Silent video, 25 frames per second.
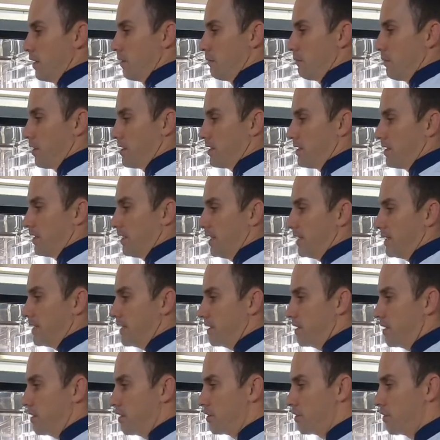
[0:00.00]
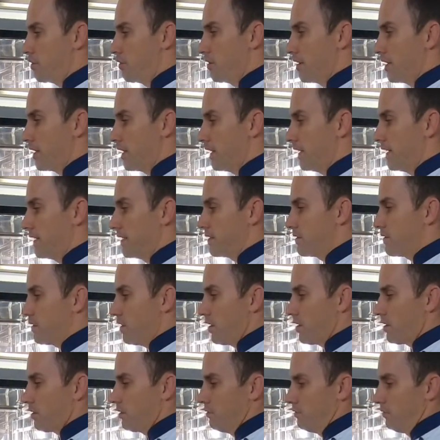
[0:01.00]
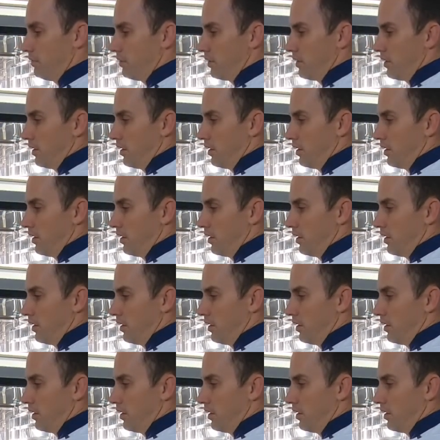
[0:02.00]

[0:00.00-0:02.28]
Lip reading: By selecting to do the clean cycle,